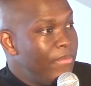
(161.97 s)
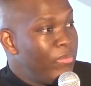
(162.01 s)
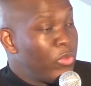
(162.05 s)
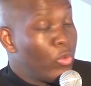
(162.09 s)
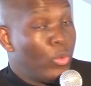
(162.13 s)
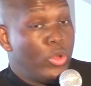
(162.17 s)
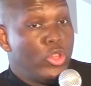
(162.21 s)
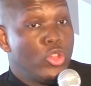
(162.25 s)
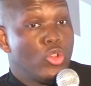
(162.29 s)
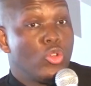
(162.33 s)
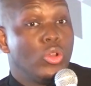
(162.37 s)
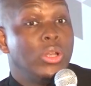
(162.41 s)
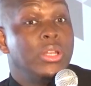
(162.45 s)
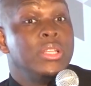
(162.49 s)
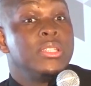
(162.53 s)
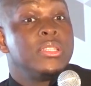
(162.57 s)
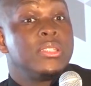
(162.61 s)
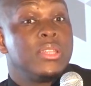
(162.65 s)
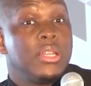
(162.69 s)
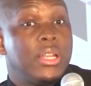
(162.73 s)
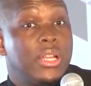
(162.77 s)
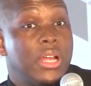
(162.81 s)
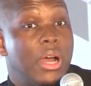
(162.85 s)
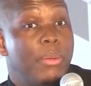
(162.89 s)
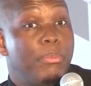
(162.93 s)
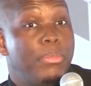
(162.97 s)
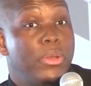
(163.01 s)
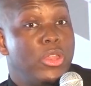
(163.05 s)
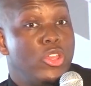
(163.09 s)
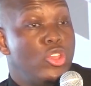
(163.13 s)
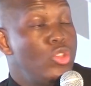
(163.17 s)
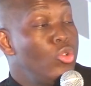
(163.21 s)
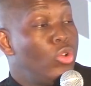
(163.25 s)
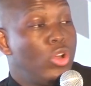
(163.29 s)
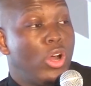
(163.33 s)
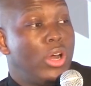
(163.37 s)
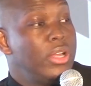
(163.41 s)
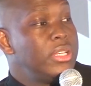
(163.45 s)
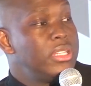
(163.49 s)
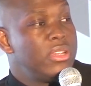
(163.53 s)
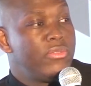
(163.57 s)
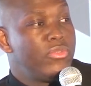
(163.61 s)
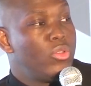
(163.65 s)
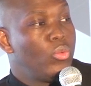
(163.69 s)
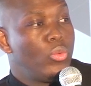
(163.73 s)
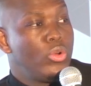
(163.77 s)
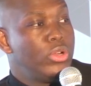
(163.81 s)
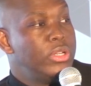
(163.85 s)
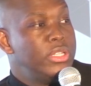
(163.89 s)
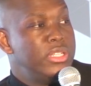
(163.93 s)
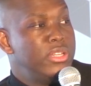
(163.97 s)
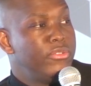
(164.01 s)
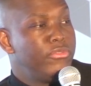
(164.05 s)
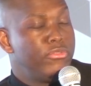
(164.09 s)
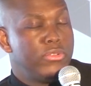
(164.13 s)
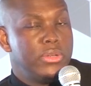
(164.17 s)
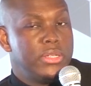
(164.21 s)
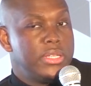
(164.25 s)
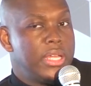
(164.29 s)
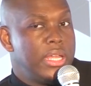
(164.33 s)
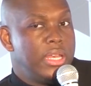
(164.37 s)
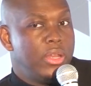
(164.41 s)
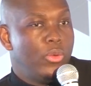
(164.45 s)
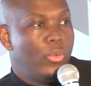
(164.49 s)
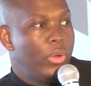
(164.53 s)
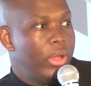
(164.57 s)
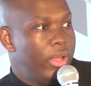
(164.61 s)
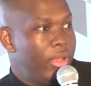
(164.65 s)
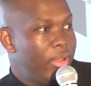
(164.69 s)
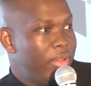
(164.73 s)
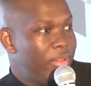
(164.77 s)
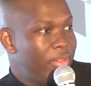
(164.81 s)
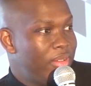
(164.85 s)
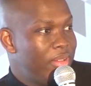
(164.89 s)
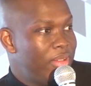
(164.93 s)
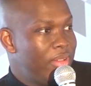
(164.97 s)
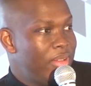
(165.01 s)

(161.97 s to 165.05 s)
When you're a listed company, you can't have the word different anywhere.